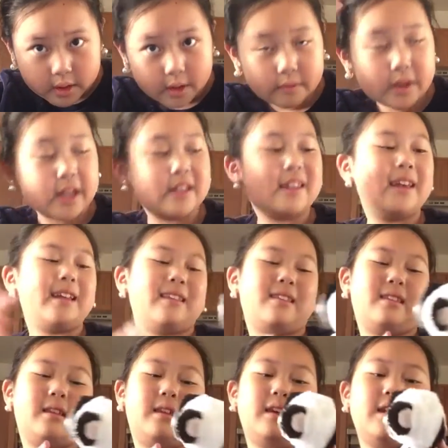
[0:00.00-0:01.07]
If you guys
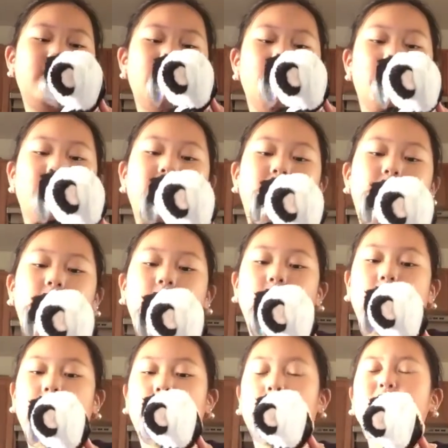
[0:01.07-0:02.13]
can't see it,
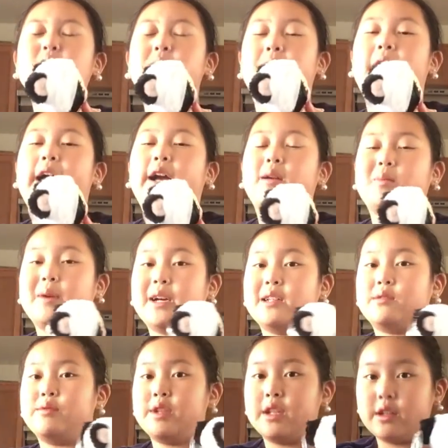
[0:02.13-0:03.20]
it looks black, but
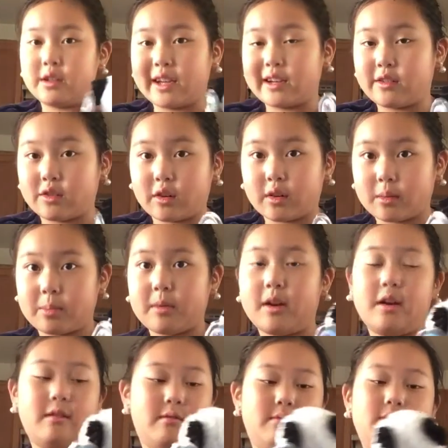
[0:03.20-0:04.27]
it's really like dark
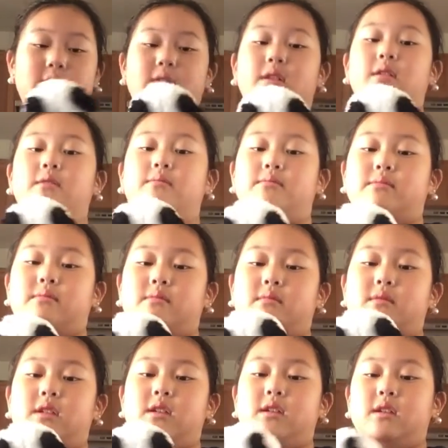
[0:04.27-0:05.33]
brown. So
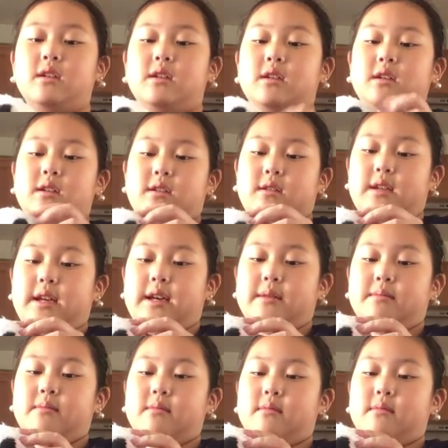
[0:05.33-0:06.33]
yeah.